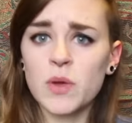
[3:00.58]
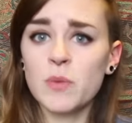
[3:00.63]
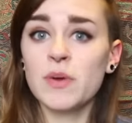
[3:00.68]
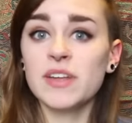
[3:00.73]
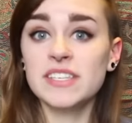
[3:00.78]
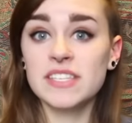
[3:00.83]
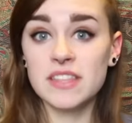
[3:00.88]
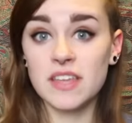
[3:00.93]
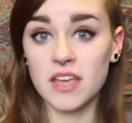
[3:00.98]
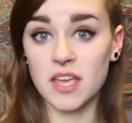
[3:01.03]
We
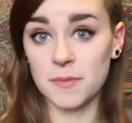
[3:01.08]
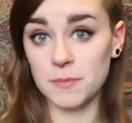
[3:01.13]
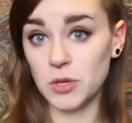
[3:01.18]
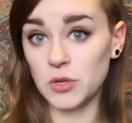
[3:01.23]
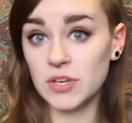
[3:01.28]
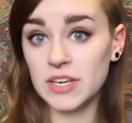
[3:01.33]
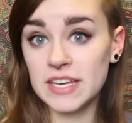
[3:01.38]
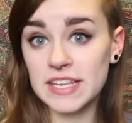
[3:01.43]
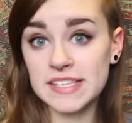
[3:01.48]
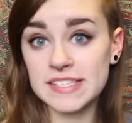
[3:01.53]
went to the
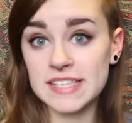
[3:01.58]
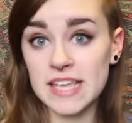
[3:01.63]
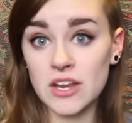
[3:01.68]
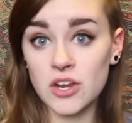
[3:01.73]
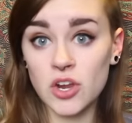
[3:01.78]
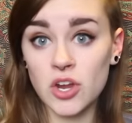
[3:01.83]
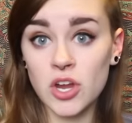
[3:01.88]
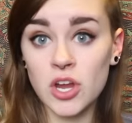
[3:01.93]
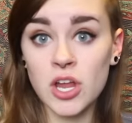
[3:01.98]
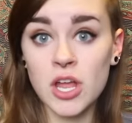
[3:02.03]
community
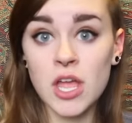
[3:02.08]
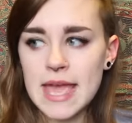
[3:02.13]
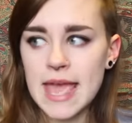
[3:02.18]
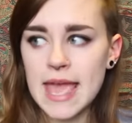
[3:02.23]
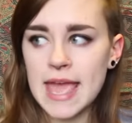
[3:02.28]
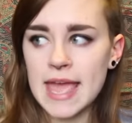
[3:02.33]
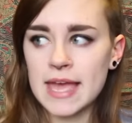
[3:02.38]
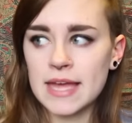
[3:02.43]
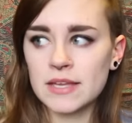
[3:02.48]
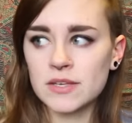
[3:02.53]
center
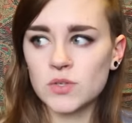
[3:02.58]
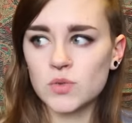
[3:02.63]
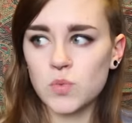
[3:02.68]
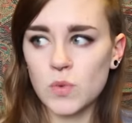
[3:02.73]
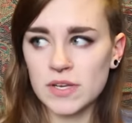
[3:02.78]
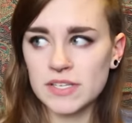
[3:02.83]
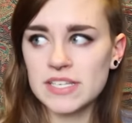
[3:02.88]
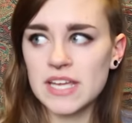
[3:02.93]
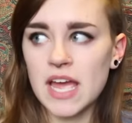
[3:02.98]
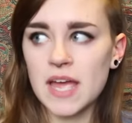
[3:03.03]
and
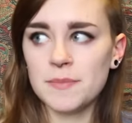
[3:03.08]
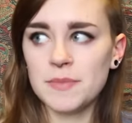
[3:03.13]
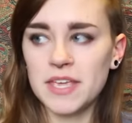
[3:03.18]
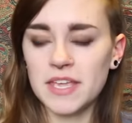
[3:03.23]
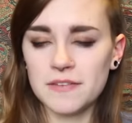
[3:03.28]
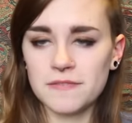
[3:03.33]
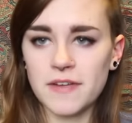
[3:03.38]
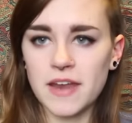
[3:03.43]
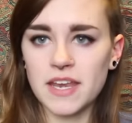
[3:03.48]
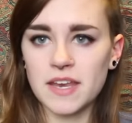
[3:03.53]
one time
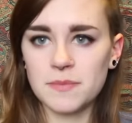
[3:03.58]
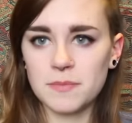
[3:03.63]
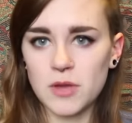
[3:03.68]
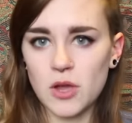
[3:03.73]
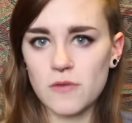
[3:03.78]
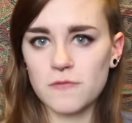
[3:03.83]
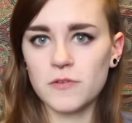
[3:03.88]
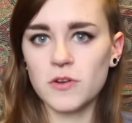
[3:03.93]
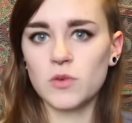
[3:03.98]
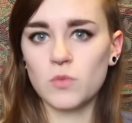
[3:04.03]
he invited
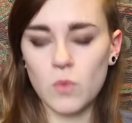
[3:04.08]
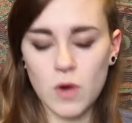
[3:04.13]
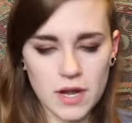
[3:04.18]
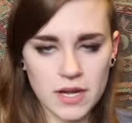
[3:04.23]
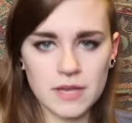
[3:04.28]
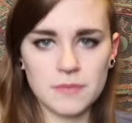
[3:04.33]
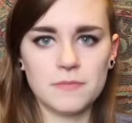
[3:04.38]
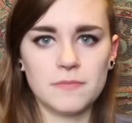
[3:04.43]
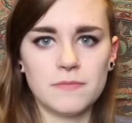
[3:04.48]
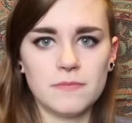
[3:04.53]
me over and
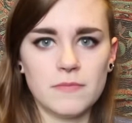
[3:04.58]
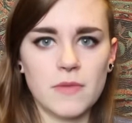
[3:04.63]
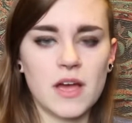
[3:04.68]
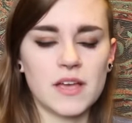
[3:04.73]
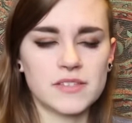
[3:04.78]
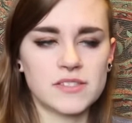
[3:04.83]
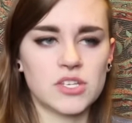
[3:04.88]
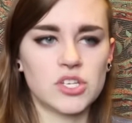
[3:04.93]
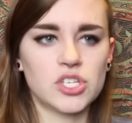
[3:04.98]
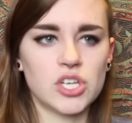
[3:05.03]
wanted
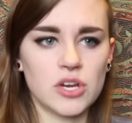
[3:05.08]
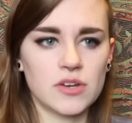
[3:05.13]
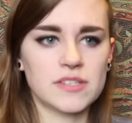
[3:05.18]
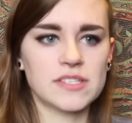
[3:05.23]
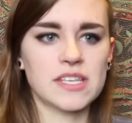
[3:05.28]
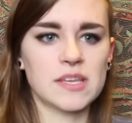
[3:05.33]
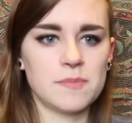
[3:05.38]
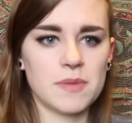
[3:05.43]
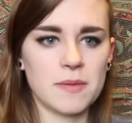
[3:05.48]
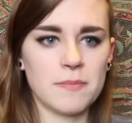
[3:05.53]
us to share a
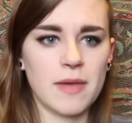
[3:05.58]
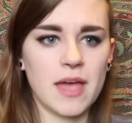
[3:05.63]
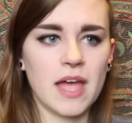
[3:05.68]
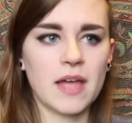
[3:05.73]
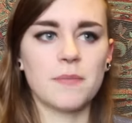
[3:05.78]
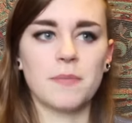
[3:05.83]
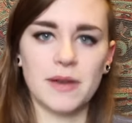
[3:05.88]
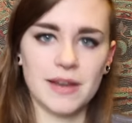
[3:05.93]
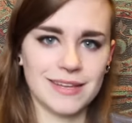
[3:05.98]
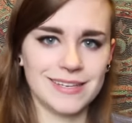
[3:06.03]
sleeping
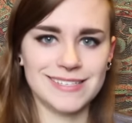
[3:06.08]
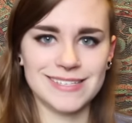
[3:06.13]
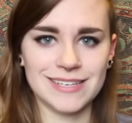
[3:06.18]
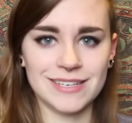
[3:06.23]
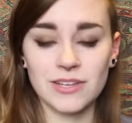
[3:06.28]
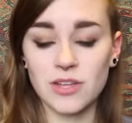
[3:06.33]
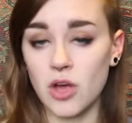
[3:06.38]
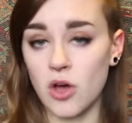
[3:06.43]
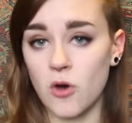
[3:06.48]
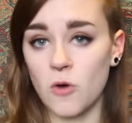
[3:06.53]
bag, but I
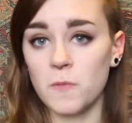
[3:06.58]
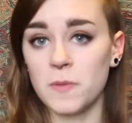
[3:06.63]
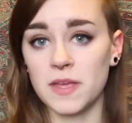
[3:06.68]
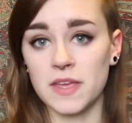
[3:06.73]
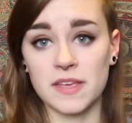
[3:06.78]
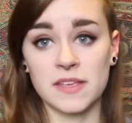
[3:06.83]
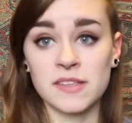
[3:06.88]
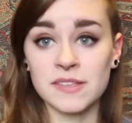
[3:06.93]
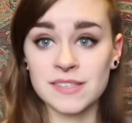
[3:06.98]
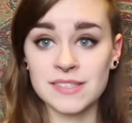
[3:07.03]
didn't go
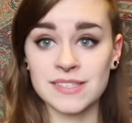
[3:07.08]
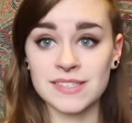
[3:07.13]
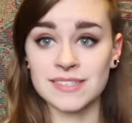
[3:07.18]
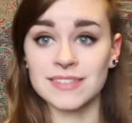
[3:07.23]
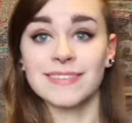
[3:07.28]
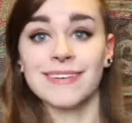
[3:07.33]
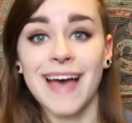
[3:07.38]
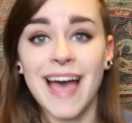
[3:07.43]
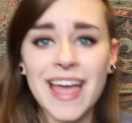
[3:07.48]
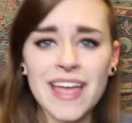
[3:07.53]
because
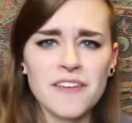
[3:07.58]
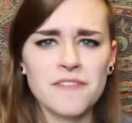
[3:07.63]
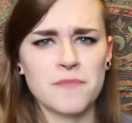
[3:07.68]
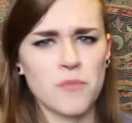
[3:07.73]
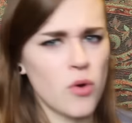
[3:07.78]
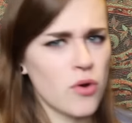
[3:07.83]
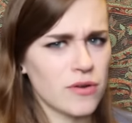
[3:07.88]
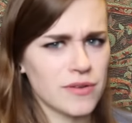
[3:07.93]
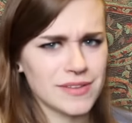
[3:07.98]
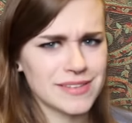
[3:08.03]
I have
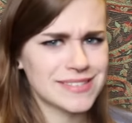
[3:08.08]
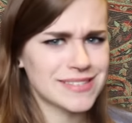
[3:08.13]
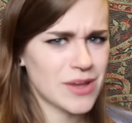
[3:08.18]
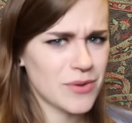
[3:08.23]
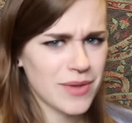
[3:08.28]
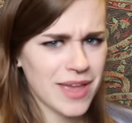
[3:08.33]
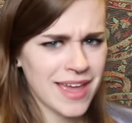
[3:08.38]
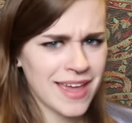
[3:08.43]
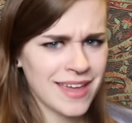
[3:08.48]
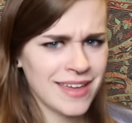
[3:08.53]
morals,
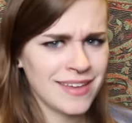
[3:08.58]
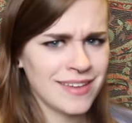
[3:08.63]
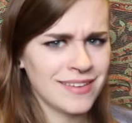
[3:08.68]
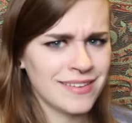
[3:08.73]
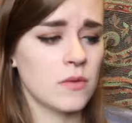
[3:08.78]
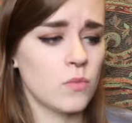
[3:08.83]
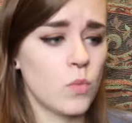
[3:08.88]
okay?